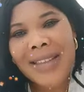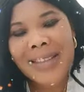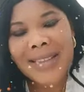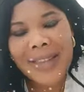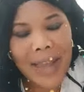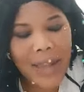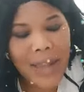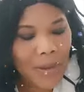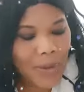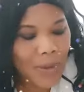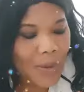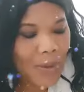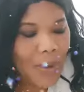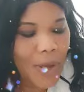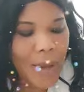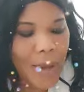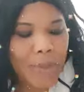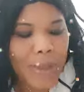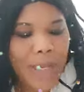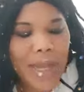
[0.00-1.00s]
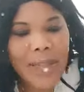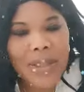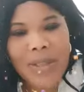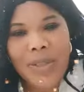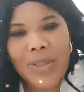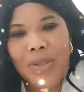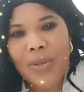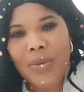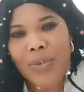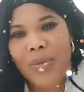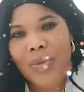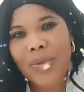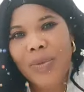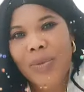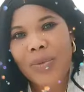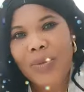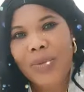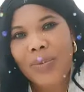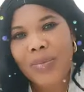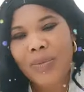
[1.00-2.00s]
Thank you. God bless you.
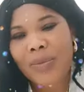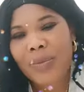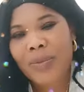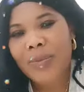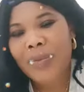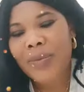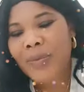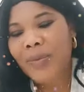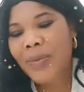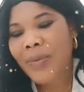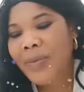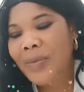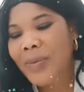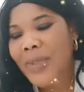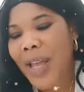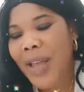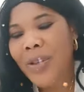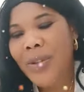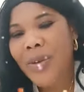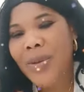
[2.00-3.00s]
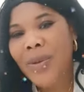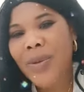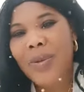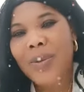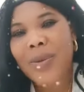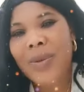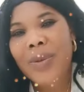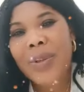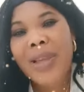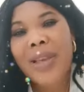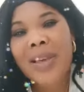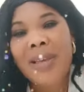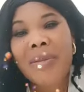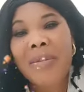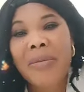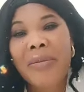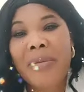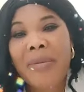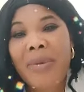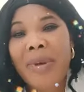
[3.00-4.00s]
Thank you.
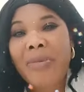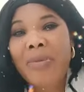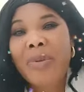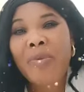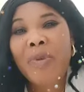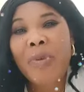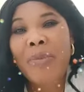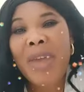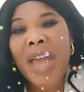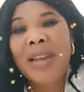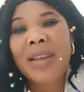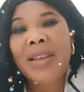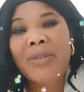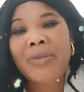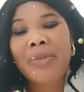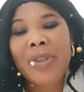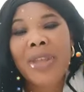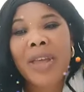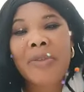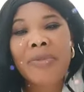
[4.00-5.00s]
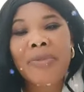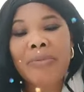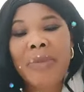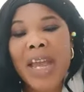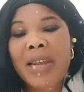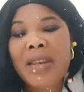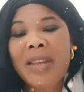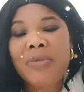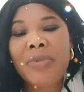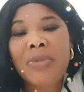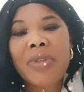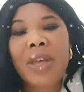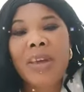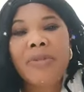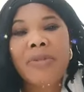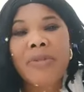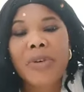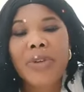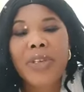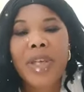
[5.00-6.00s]
Maybe for me, I live on
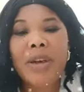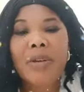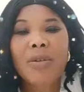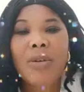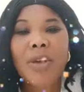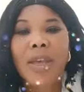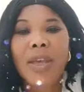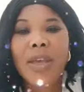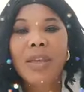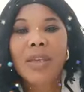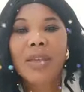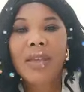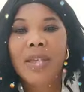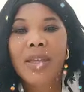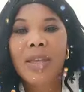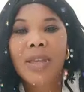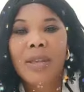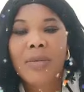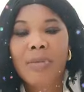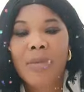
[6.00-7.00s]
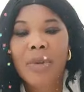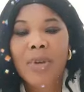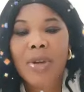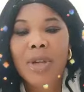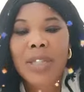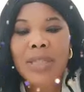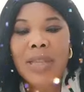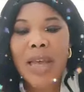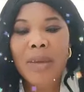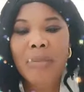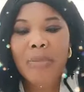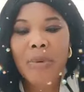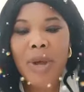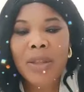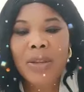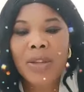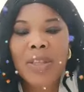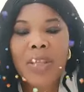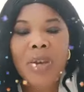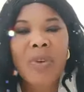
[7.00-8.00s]
for here, okay? Because that boy,
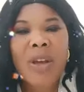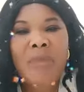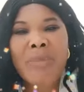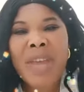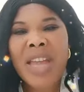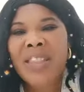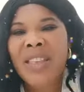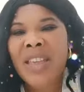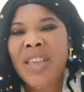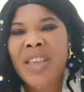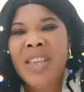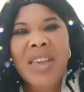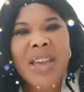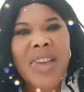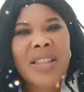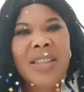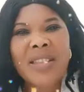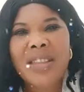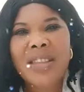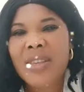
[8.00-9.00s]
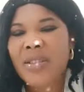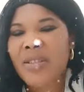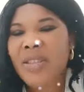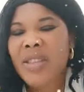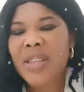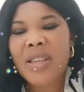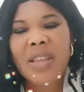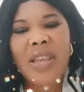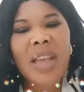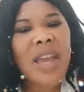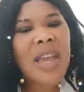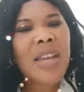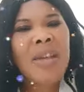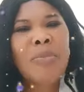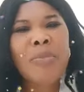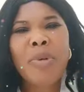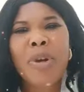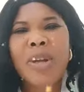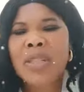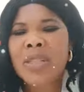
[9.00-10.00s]
not the one me and they hear the
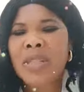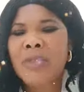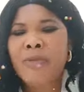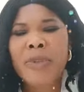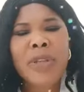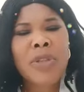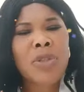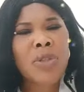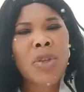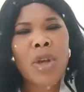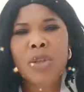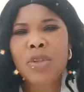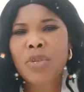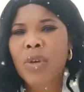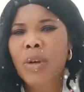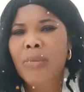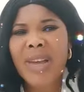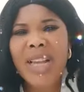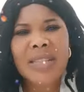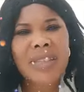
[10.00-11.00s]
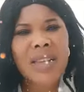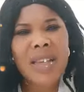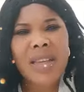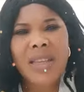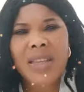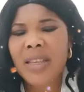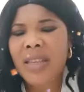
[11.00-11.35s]
anybody if he talk to Obazee.